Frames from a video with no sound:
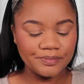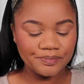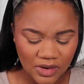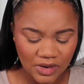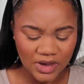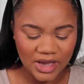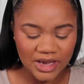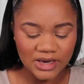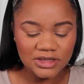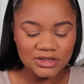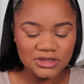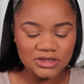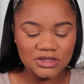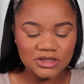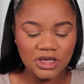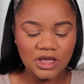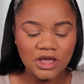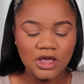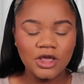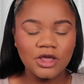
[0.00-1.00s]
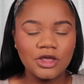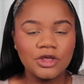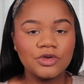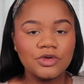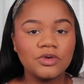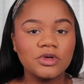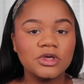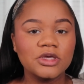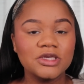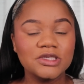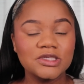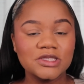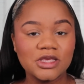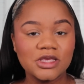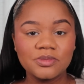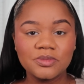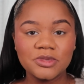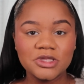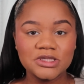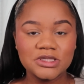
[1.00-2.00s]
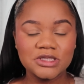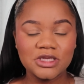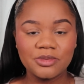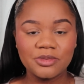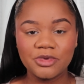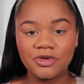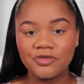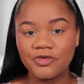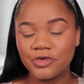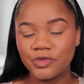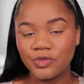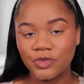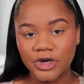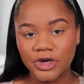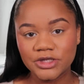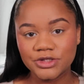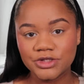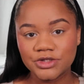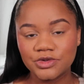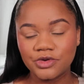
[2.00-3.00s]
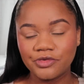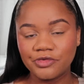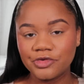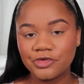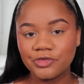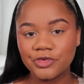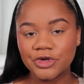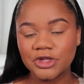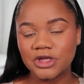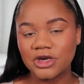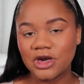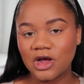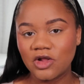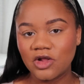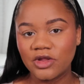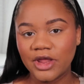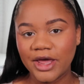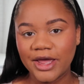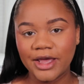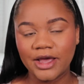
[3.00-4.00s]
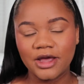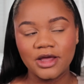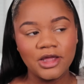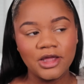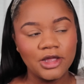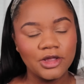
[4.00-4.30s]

Now honestly, you could skip this step if you want to, if you really don't like,